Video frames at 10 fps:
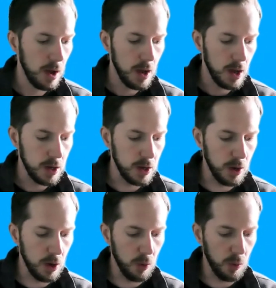
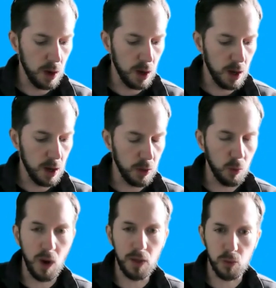the
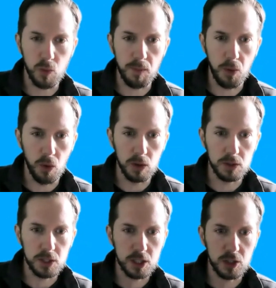weather
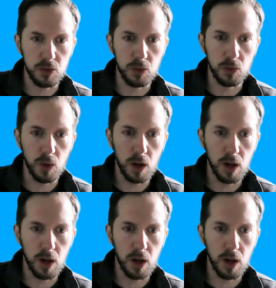reports to